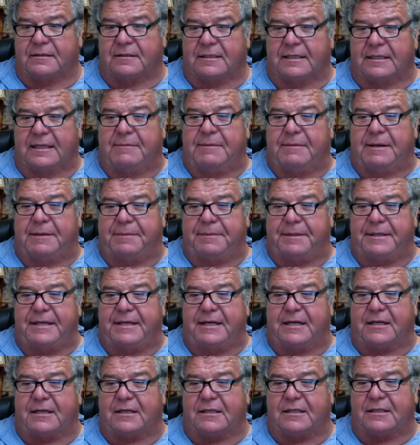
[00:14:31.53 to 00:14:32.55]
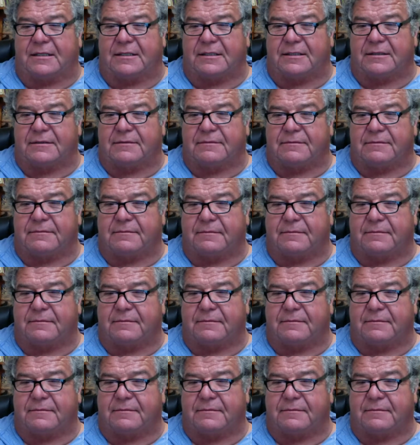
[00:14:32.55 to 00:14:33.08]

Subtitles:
He might be younger than you,